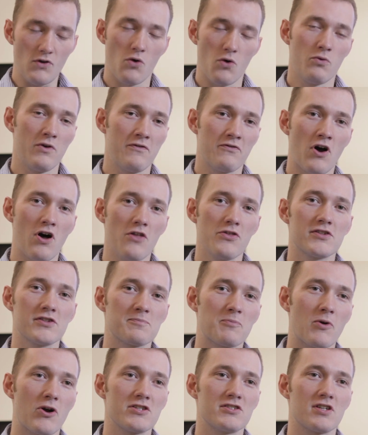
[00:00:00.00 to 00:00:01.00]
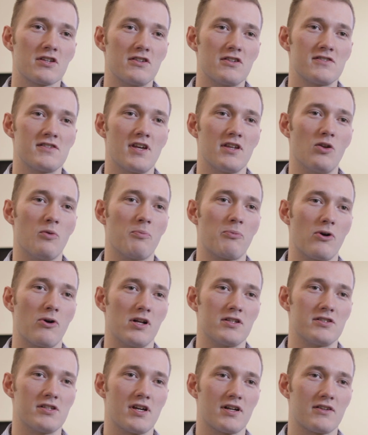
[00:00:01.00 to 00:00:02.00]
We've called this project the Sentinel
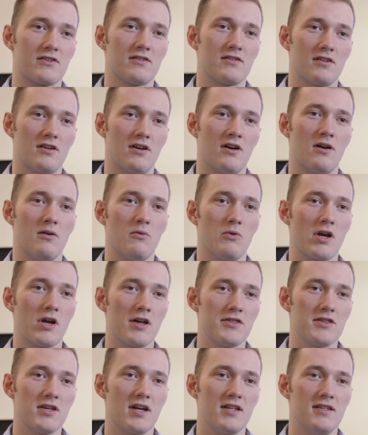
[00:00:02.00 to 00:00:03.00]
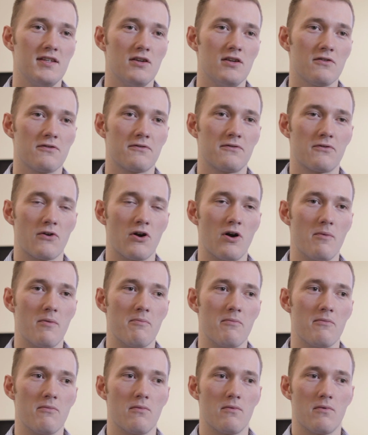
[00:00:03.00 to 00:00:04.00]
project. We got the idea
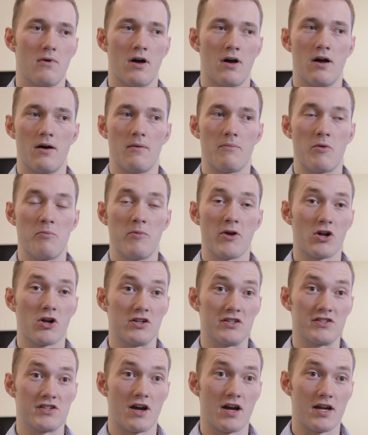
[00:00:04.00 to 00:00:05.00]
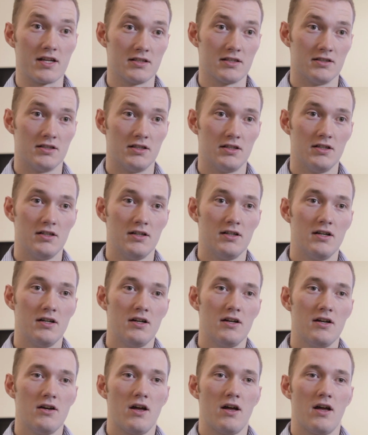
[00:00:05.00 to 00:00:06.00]
from the bigger design,
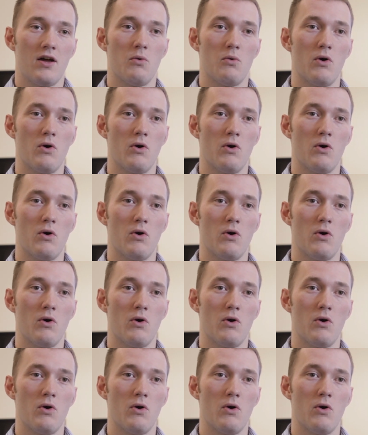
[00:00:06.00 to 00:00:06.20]
and what